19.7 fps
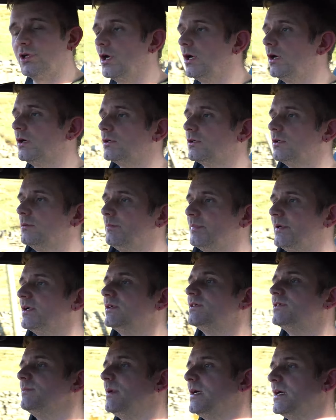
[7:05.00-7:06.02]
car
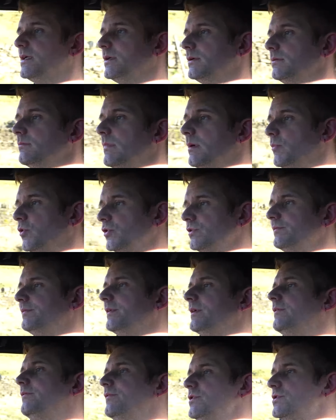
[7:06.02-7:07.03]
compared to my
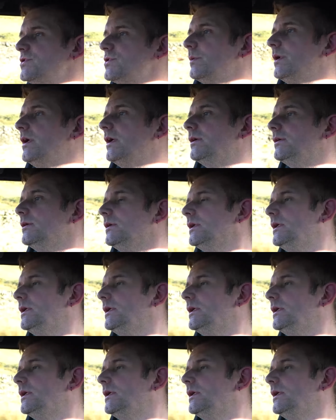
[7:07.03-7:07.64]
modified 328.